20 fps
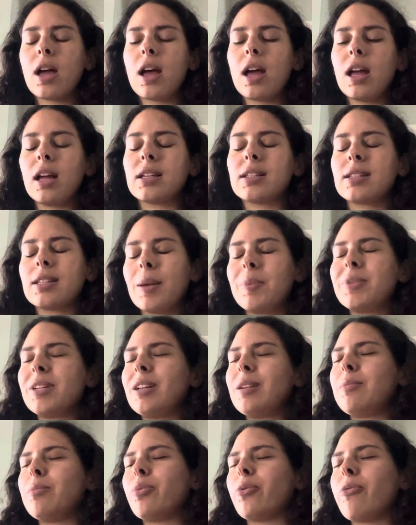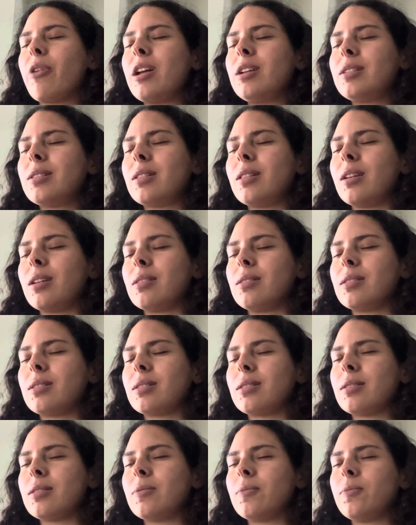accept and embrace
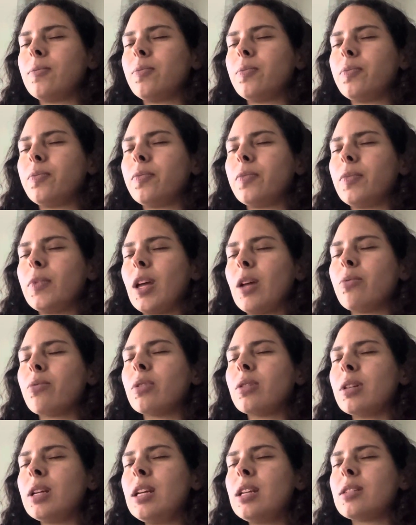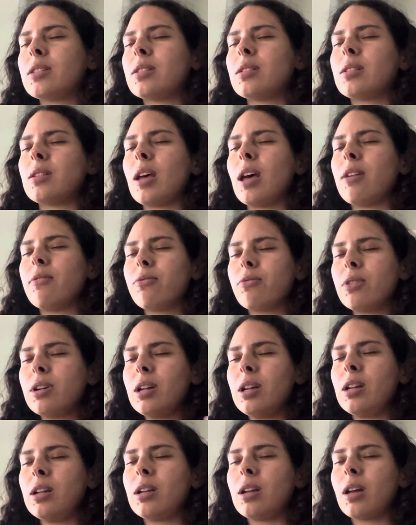this and release
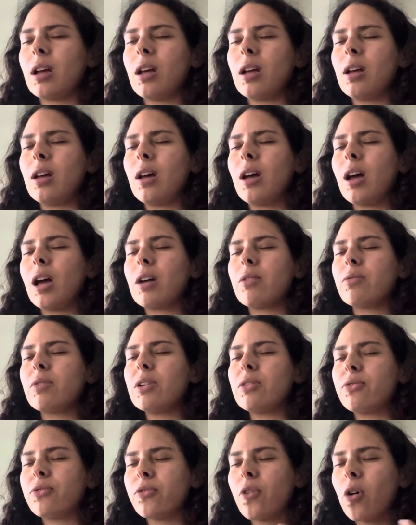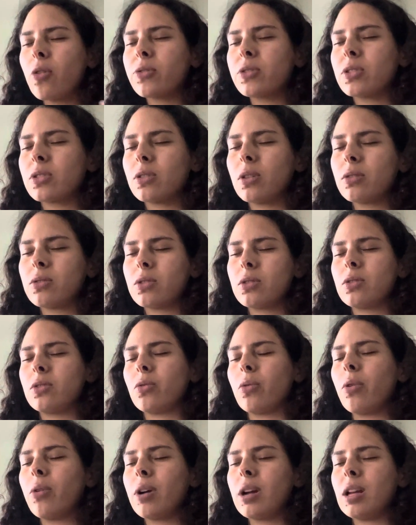every every false
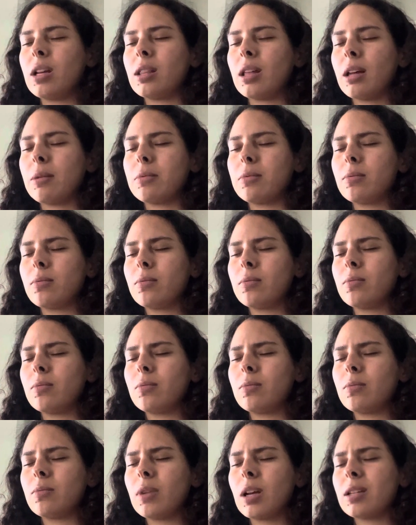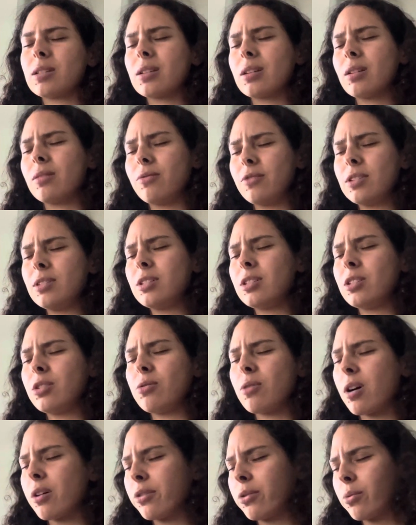story that has convinced you
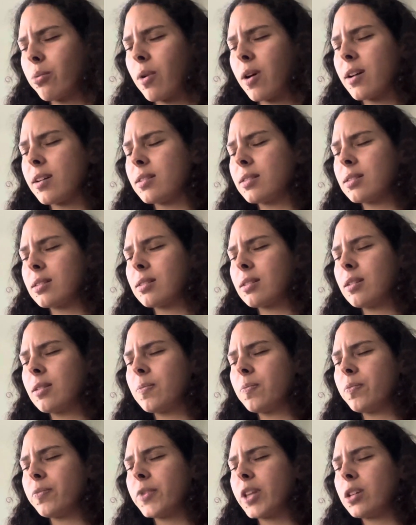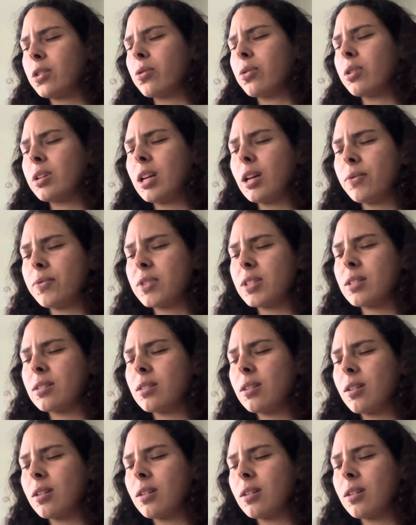otherwise that your gifts